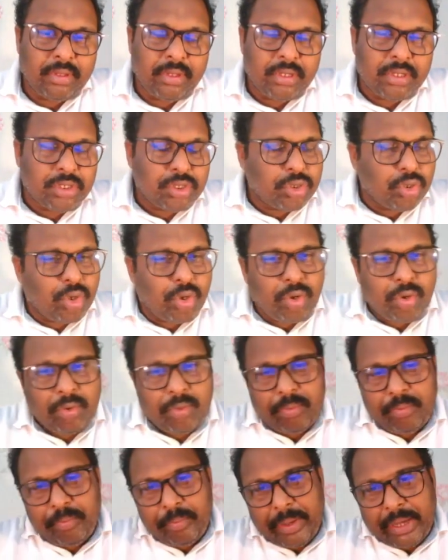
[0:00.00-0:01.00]

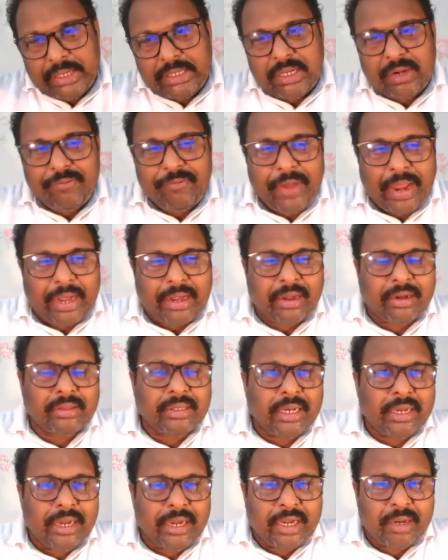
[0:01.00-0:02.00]
So major factor
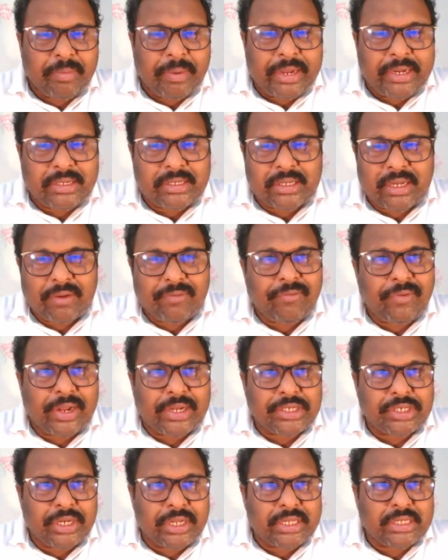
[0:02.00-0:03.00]
that determines
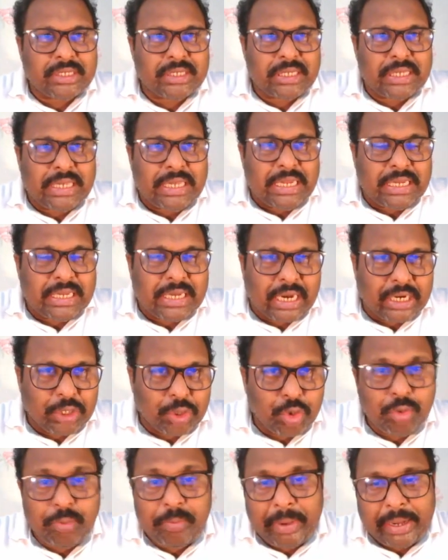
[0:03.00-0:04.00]
reflection is eta
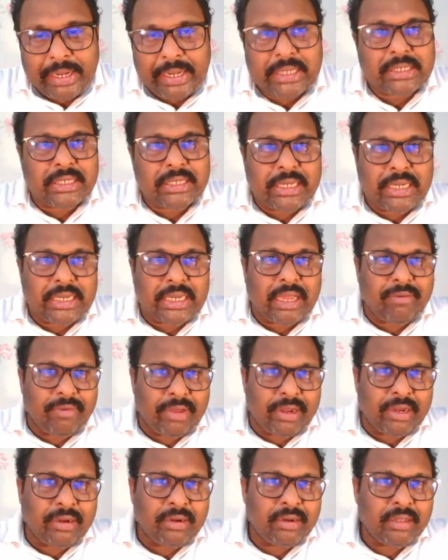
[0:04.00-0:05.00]
2 minus eta
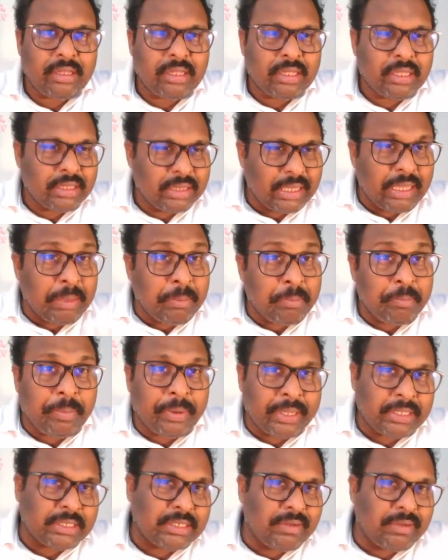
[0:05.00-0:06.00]
1, the
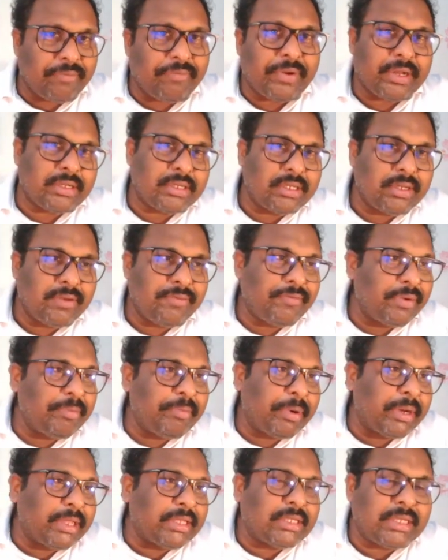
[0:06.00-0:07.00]
impedance difference. If
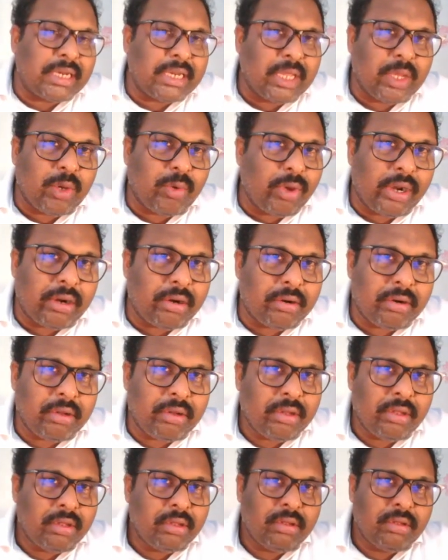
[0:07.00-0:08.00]
impedance are equal,
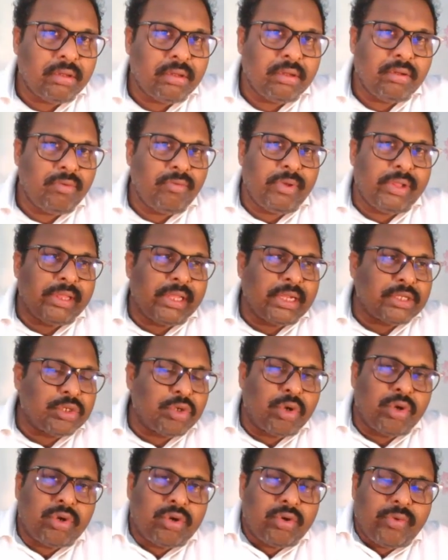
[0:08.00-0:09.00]
well, there's
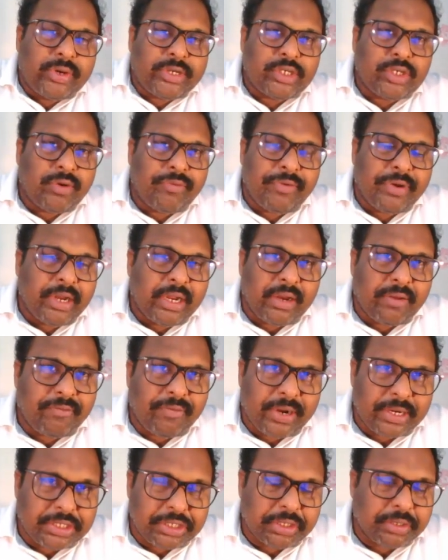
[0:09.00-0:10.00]
no question of any
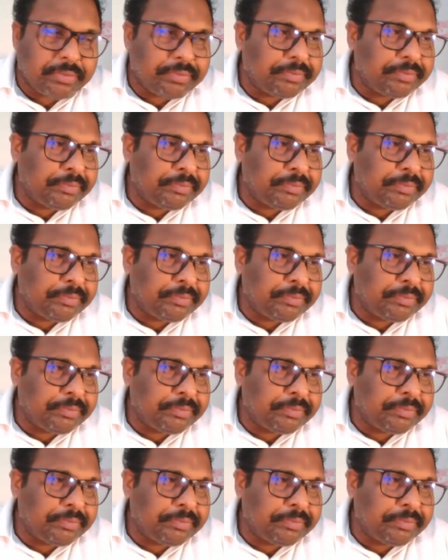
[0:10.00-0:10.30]
reflection.